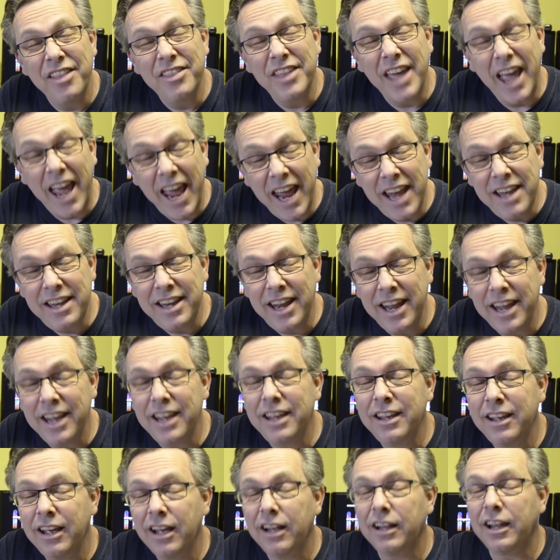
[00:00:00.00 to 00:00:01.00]
The
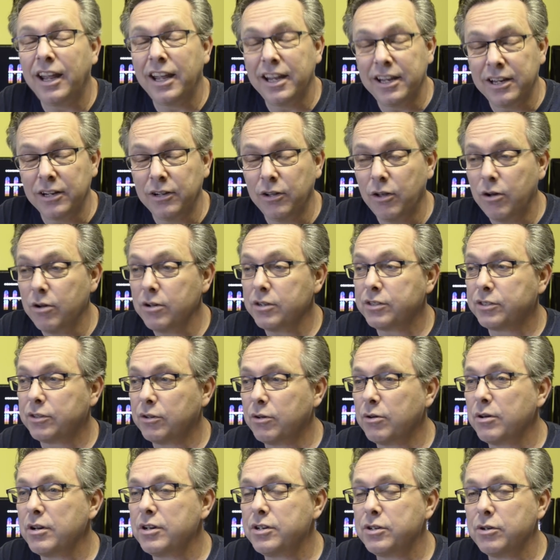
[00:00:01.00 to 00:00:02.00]
ending, like, long
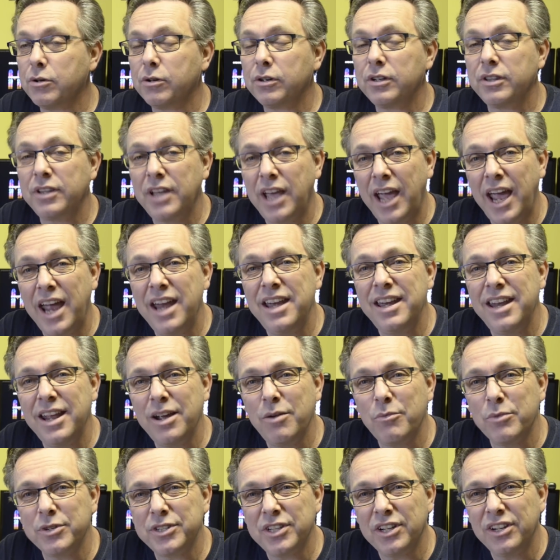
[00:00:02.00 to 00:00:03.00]
story short, the
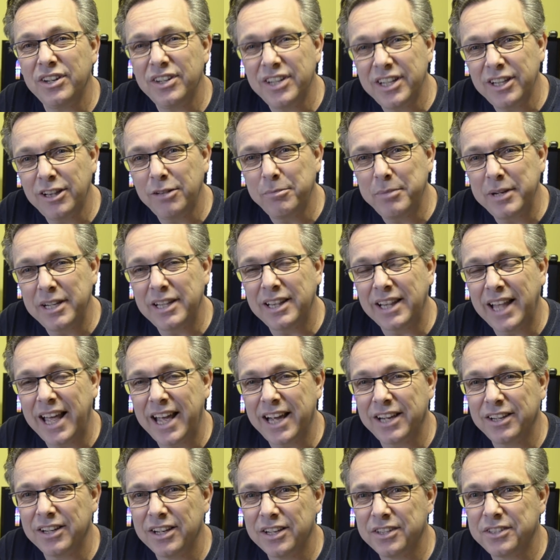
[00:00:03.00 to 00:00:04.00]
ending was a little bit
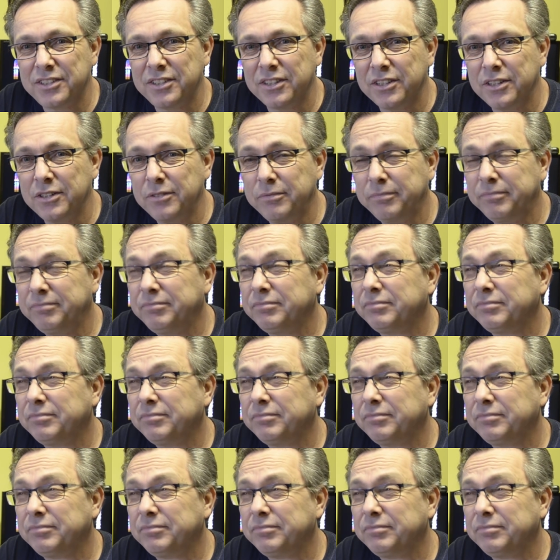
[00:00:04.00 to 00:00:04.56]
lackluster,